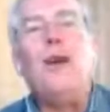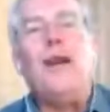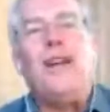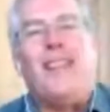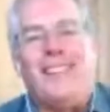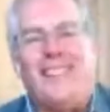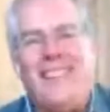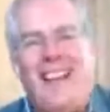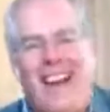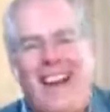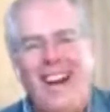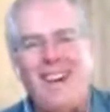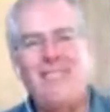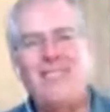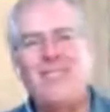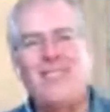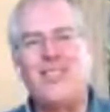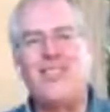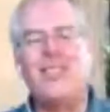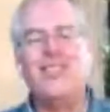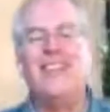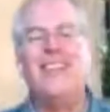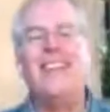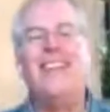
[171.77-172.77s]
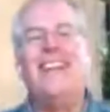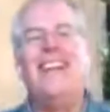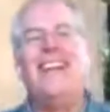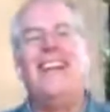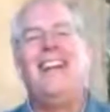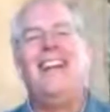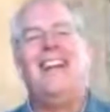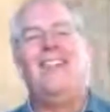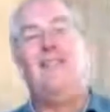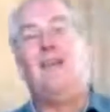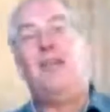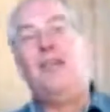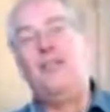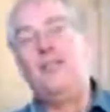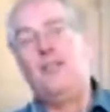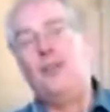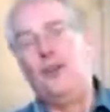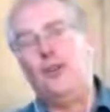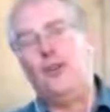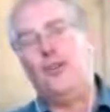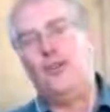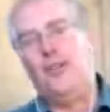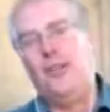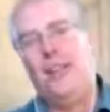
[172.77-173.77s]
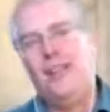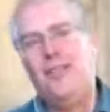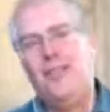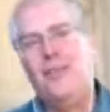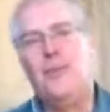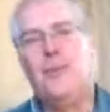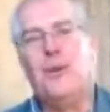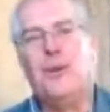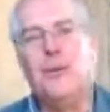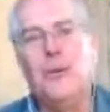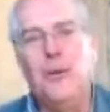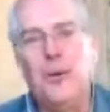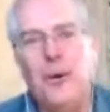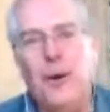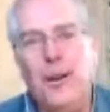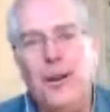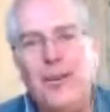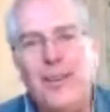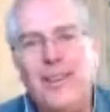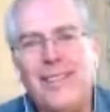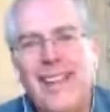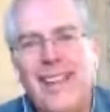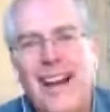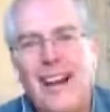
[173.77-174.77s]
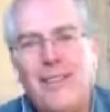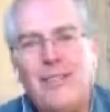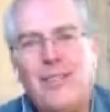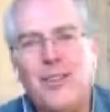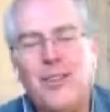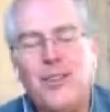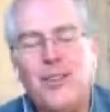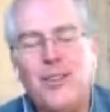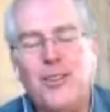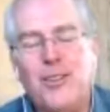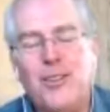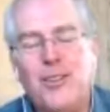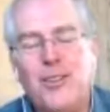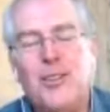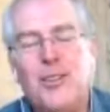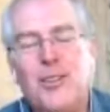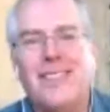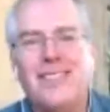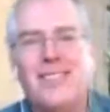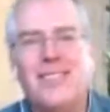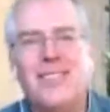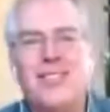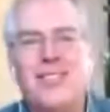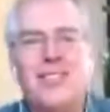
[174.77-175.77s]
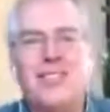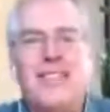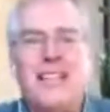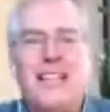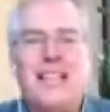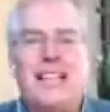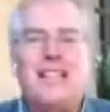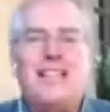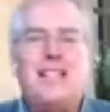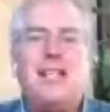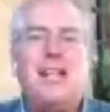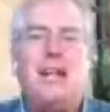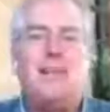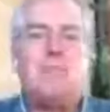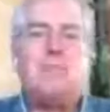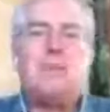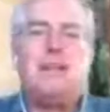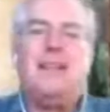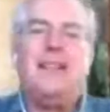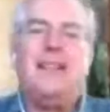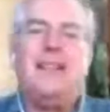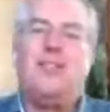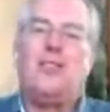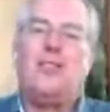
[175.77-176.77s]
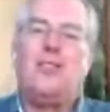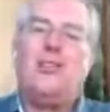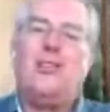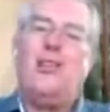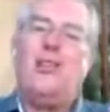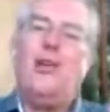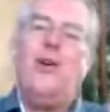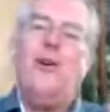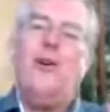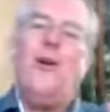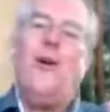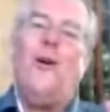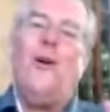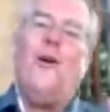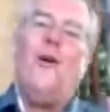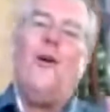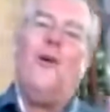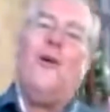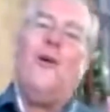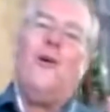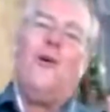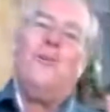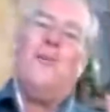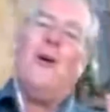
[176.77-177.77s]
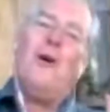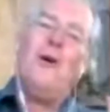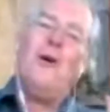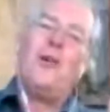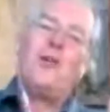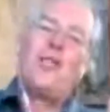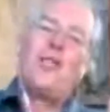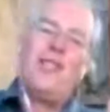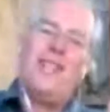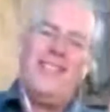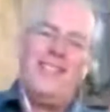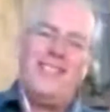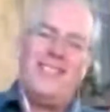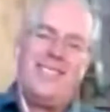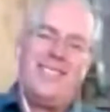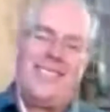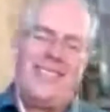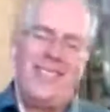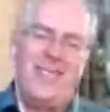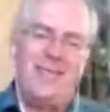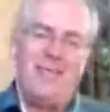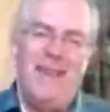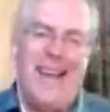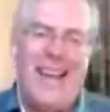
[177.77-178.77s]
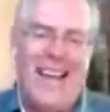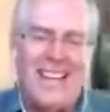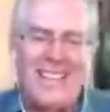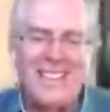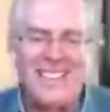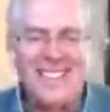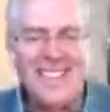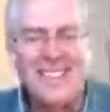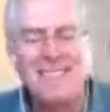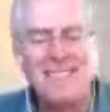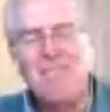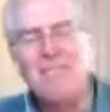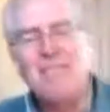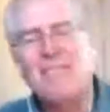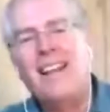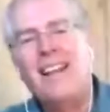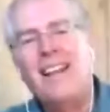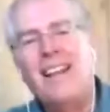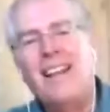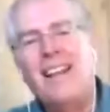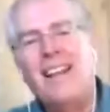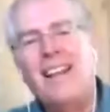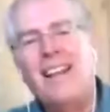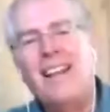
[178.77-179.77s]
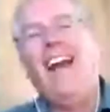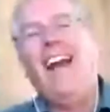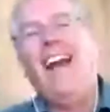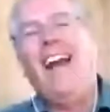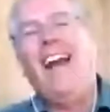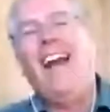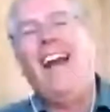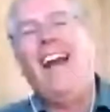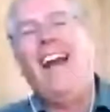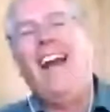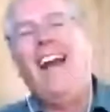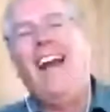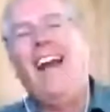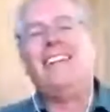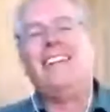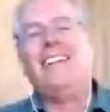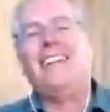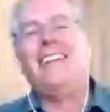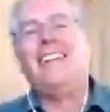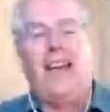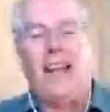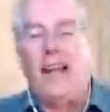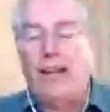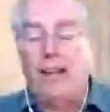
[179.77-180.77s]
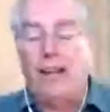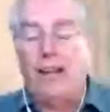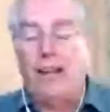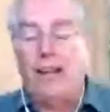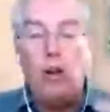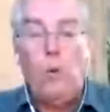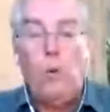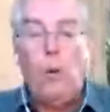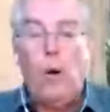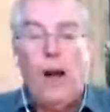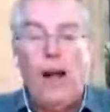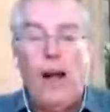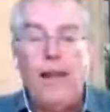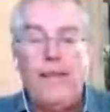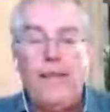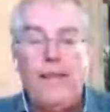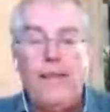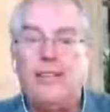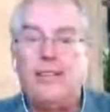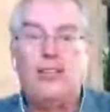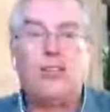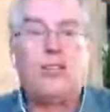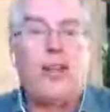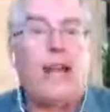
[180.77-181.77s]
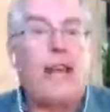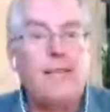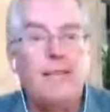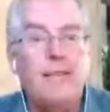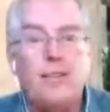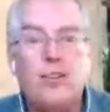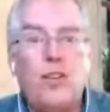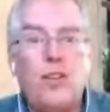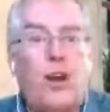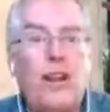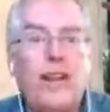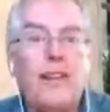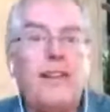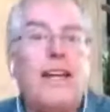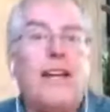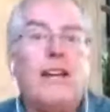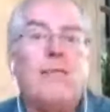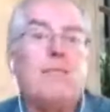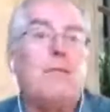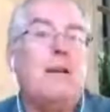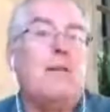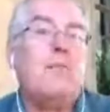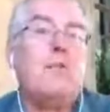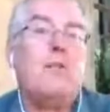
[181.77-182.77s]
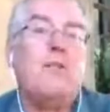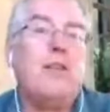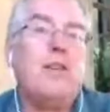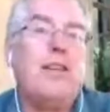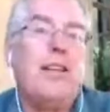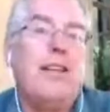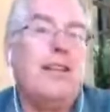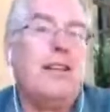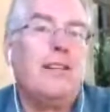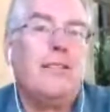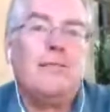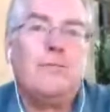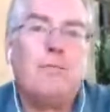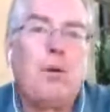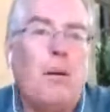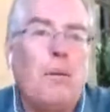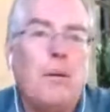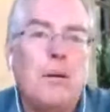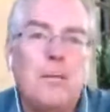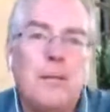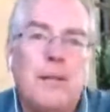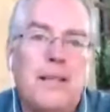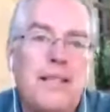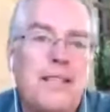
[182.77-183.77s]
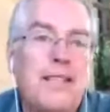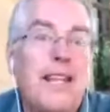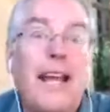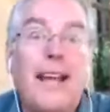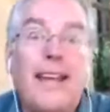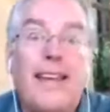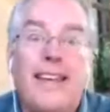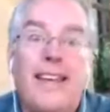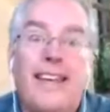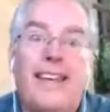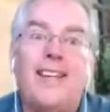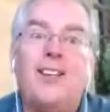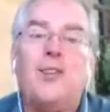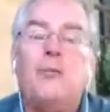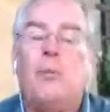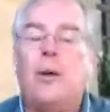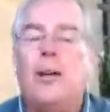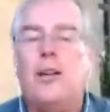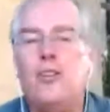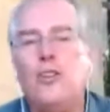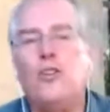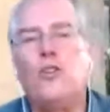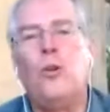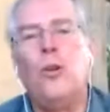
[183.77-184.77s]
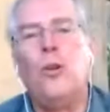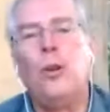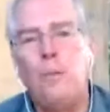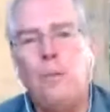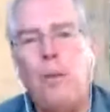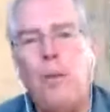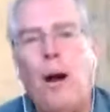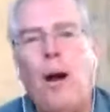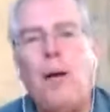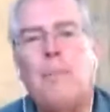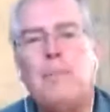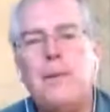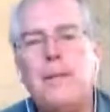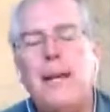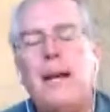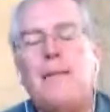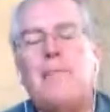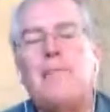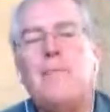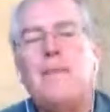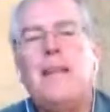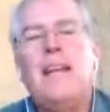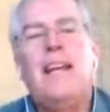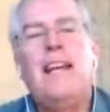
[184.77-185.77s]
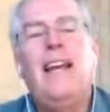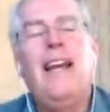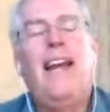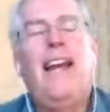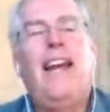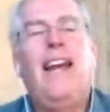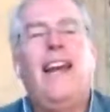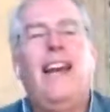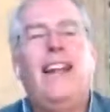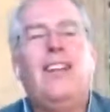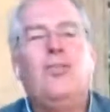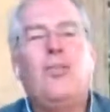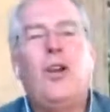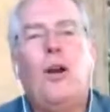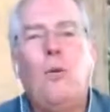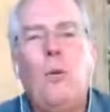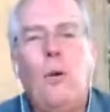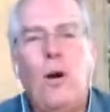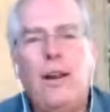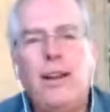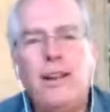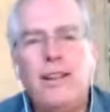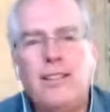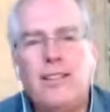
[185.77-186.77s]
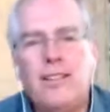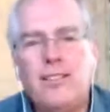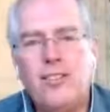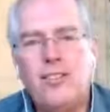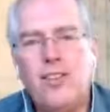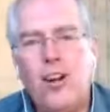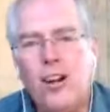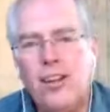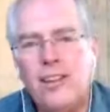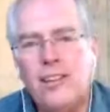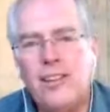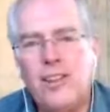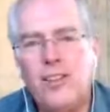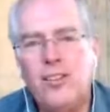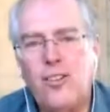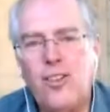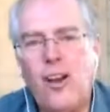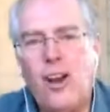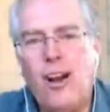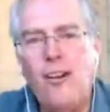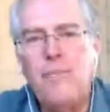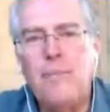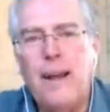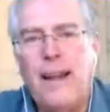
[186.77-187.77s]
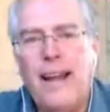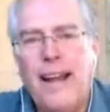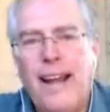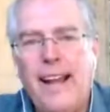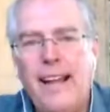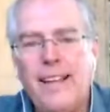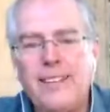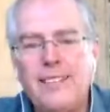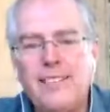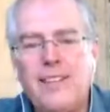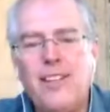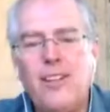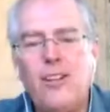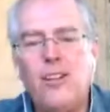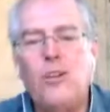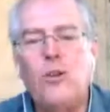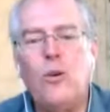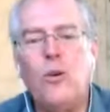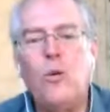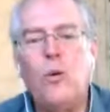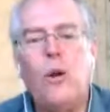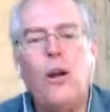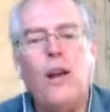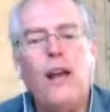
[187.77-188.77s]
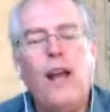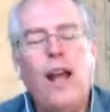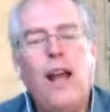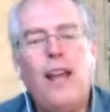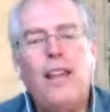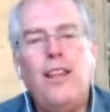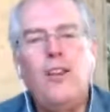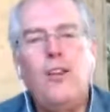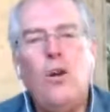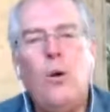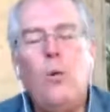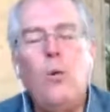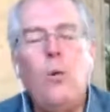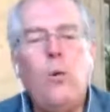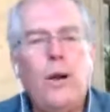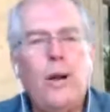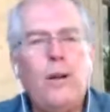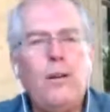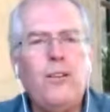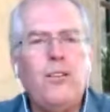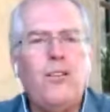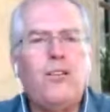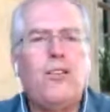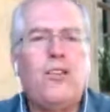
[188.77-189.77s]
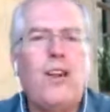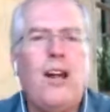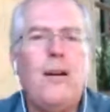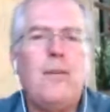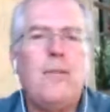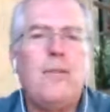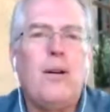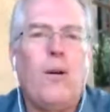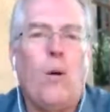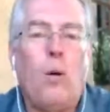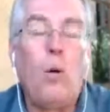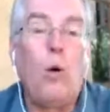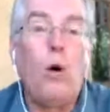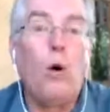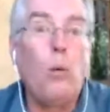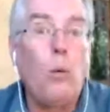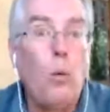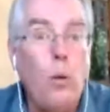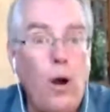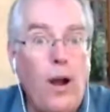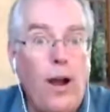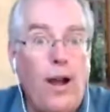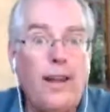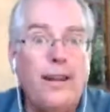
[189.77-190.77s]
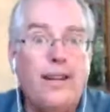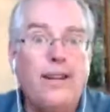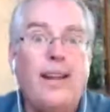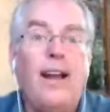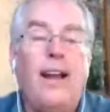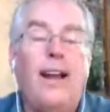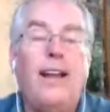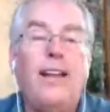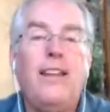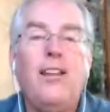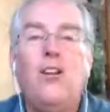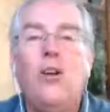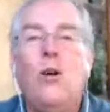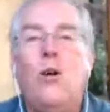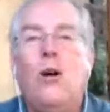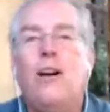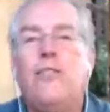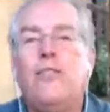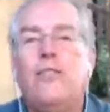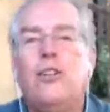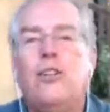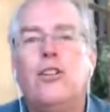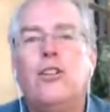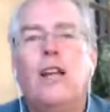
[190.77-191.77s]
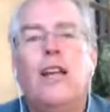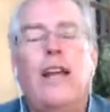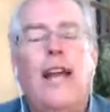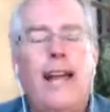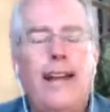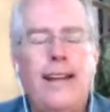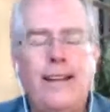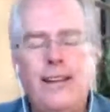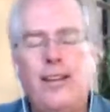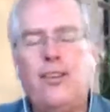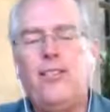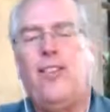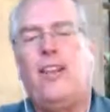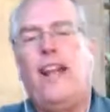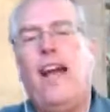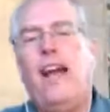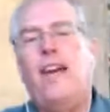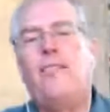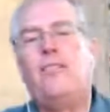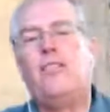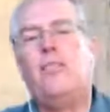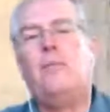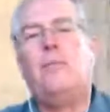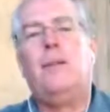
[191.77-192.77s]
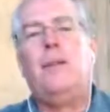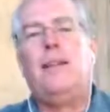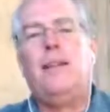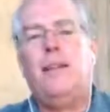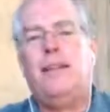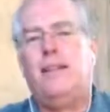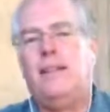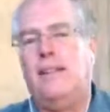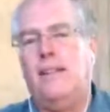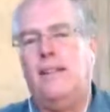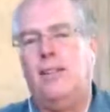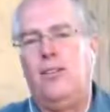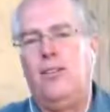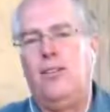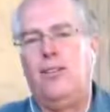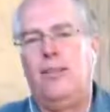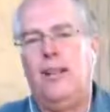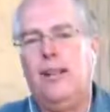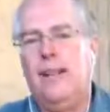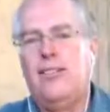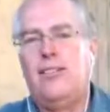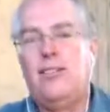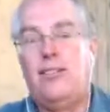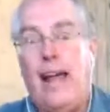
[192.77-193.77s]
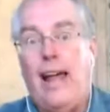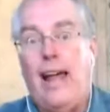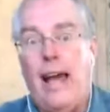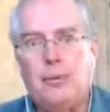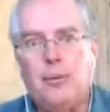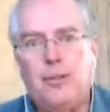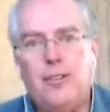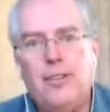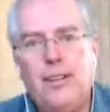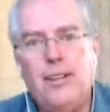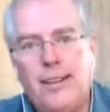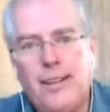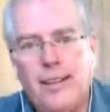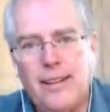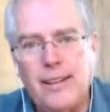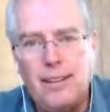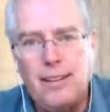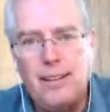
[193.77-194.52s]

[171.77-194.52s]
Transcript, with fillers: with laughter and we of course were roaring with laughter too because this thing tipped in slow motion as you can imagine and uh, i don't know why just i haven't thought of that memory in probably decades but it just sort of popped up and so i wanted to start this off by asking you you know what are some or one you know, of your, and it doesn't have to be, you know, slapstick,